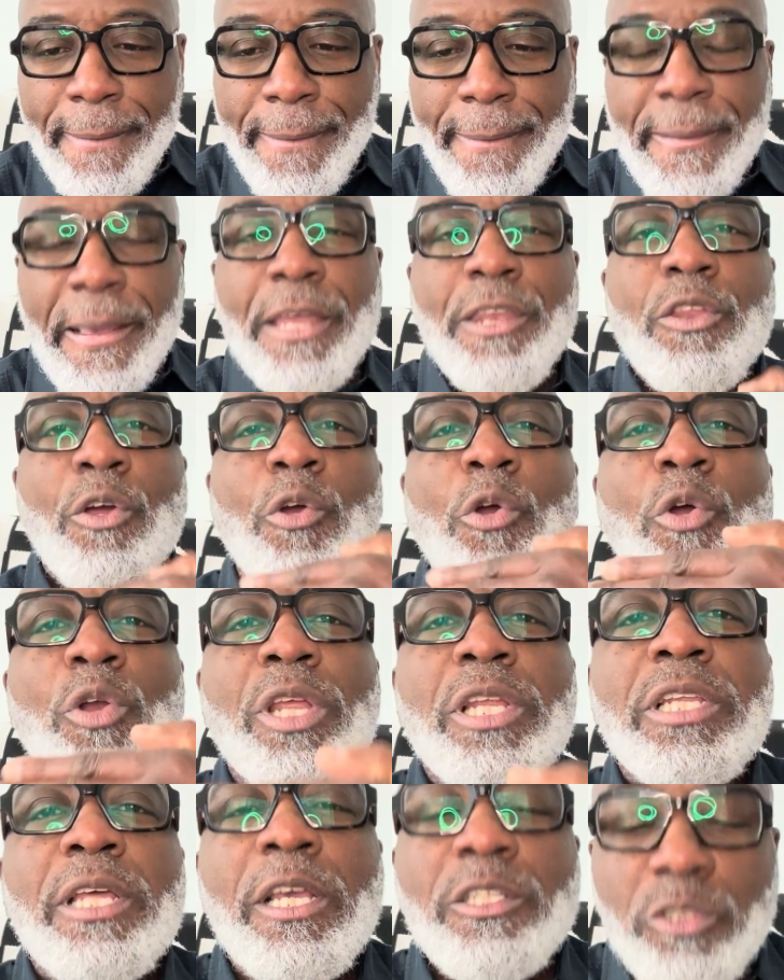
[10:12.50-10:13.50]
in the early
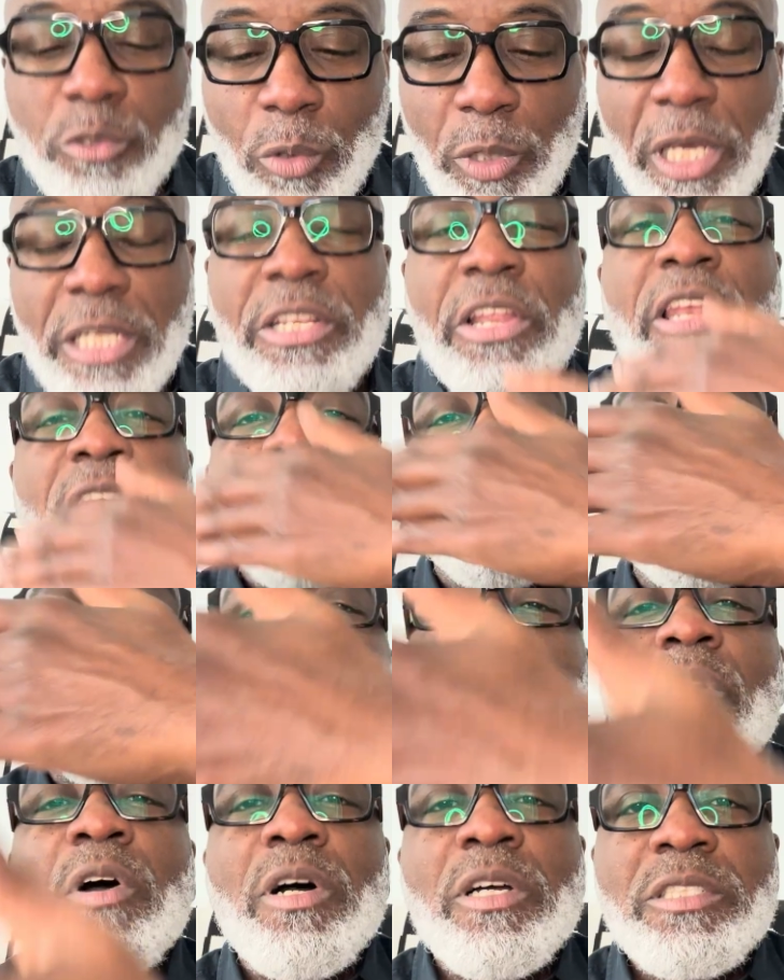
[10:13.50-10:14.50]
days so it can deliver
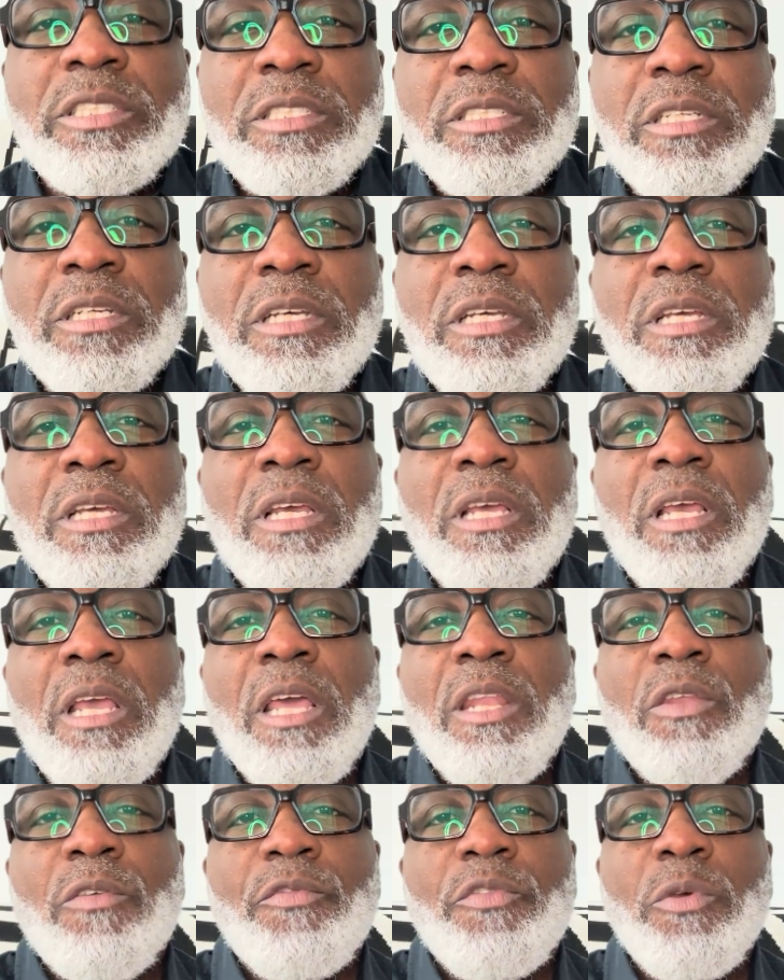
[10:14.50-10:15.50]
for us
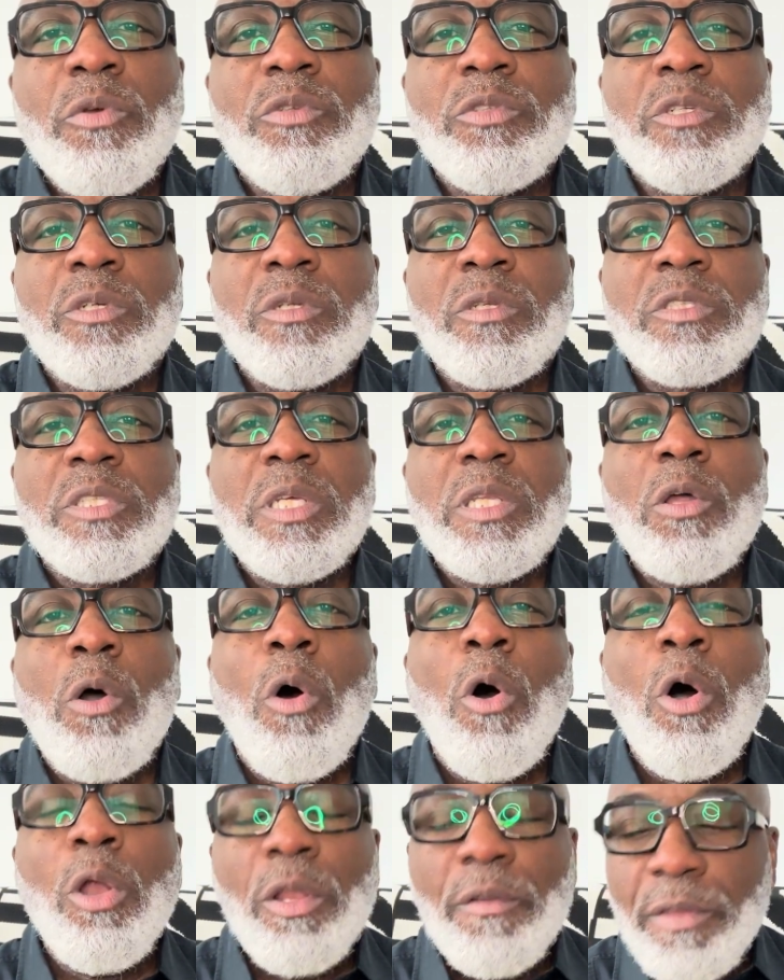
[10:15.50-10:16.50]
in the future. See,
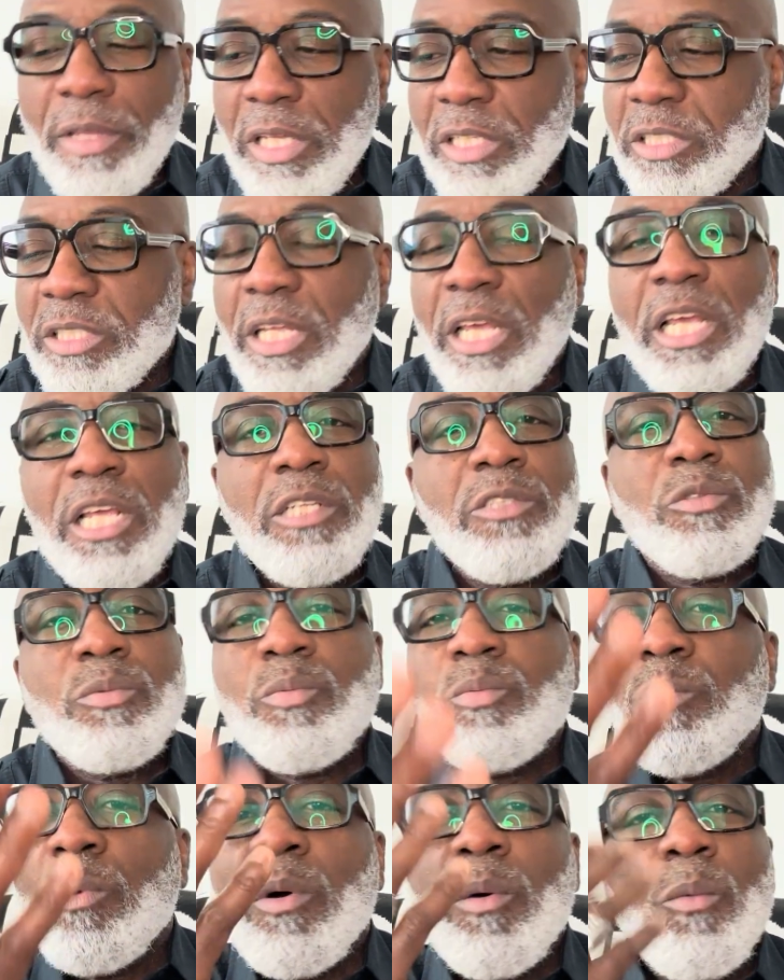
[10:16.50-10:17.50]
all of these things
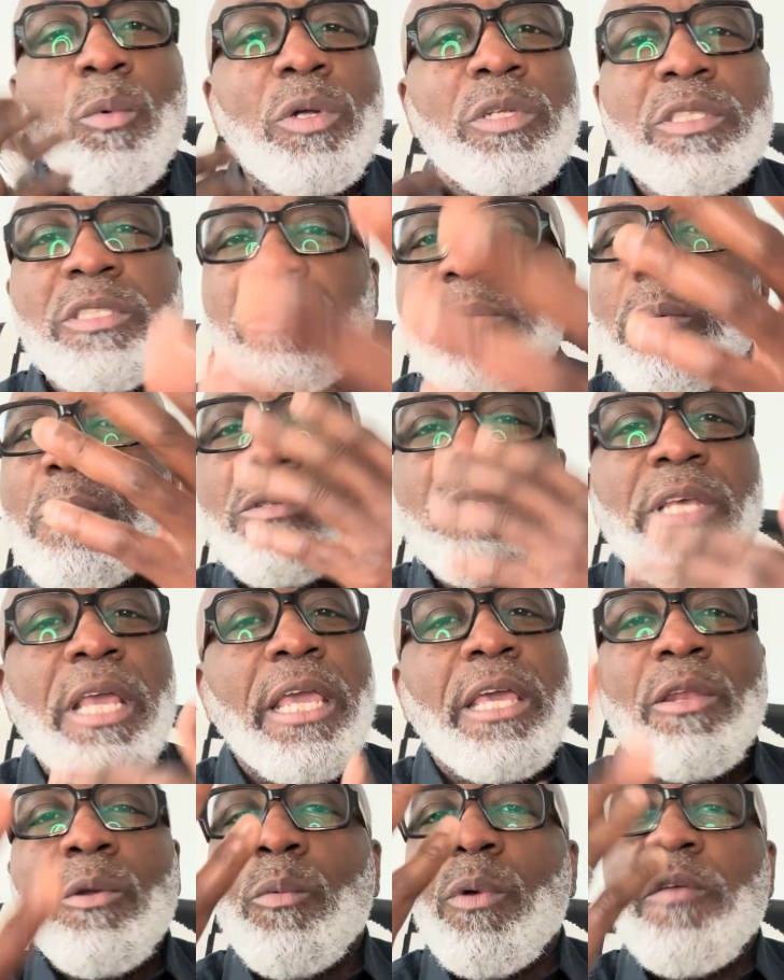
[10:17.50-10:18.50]
were
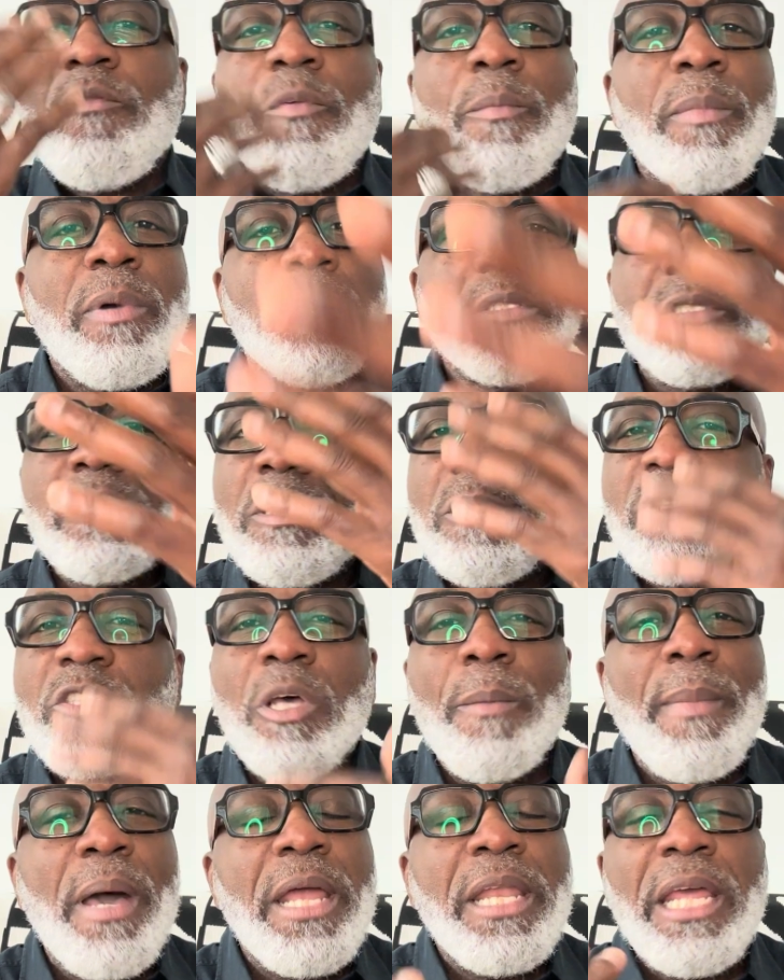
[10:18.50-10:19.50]
taken away from us. See,
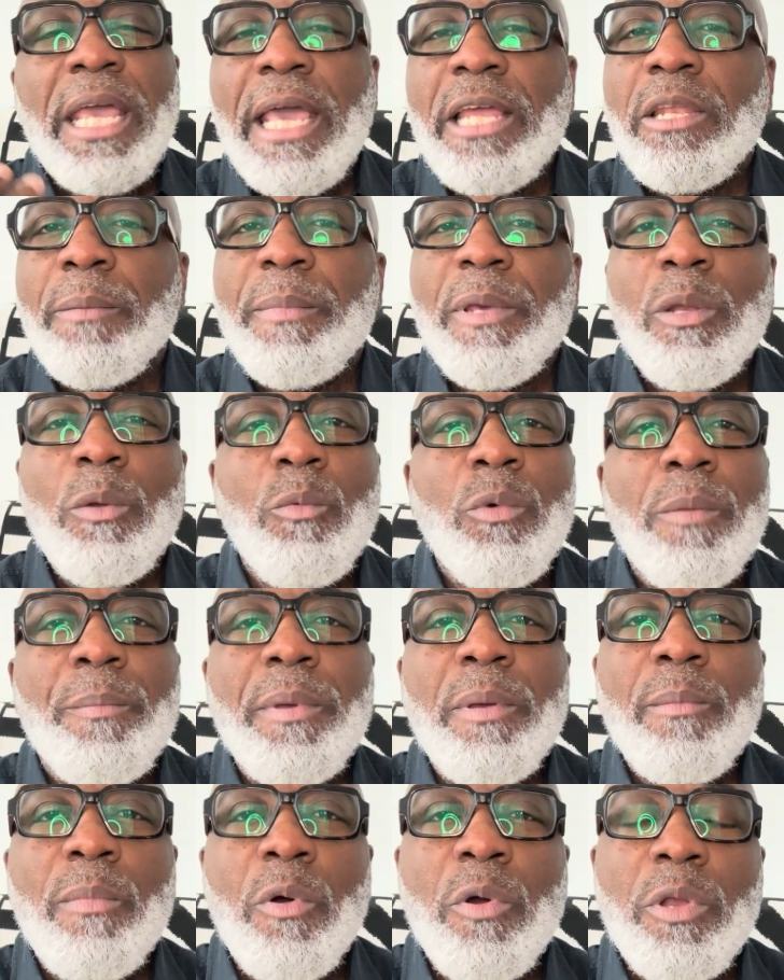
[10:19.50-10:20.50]
somebody had to be the
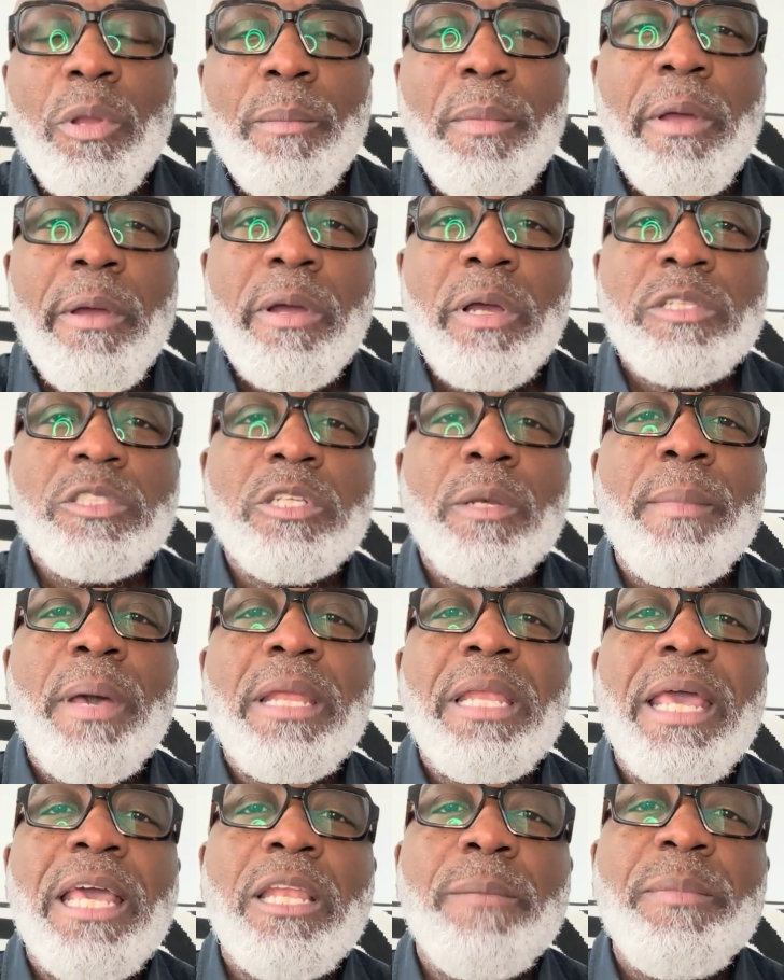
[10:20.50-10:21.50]
whipping boy in America.
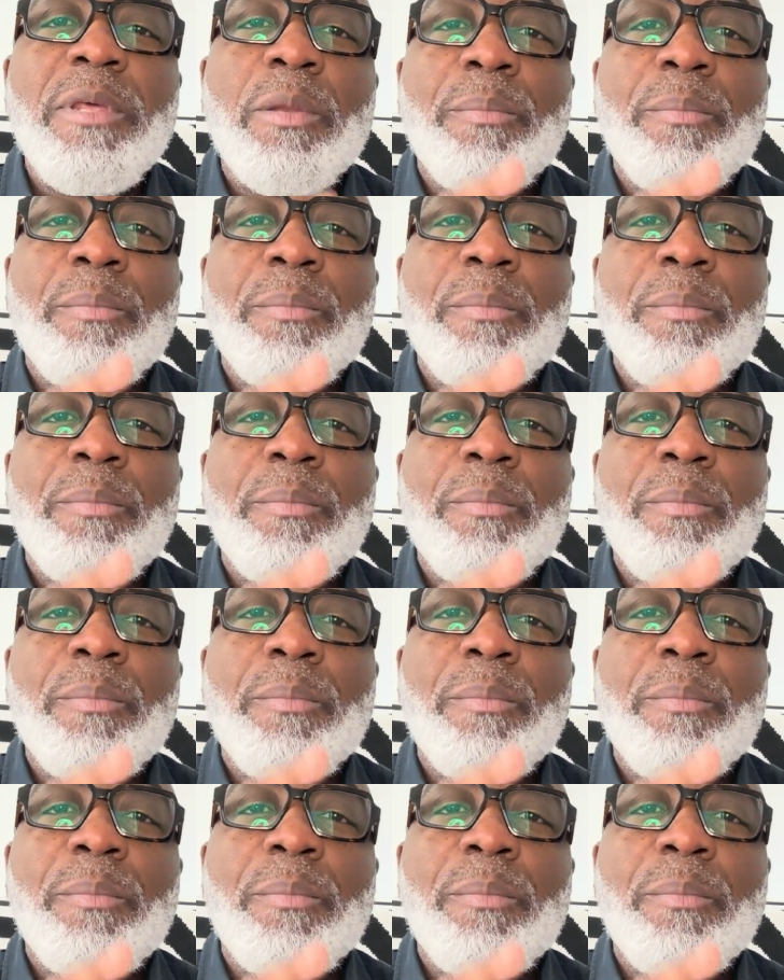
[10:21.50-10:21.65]
Somebody had to be the